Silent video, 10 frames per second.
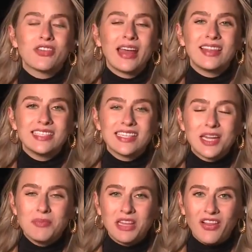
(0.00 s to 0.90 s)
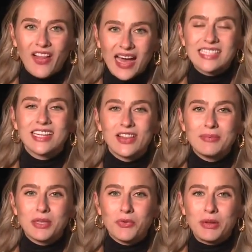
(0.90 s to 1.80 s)
that this is going to be the last
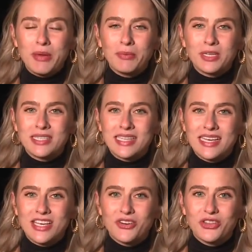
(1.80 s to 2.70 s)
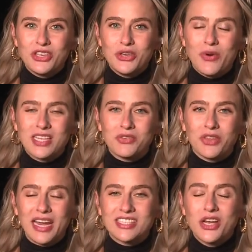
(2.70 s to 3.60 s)
eclipse that we're going to be able to see here in the U.S. for
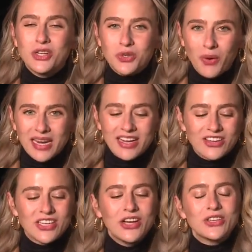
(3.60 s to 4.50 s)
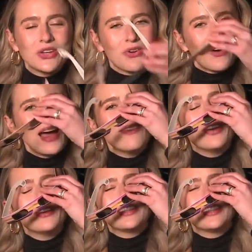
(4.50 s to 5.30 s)
the next 20 years, so grab those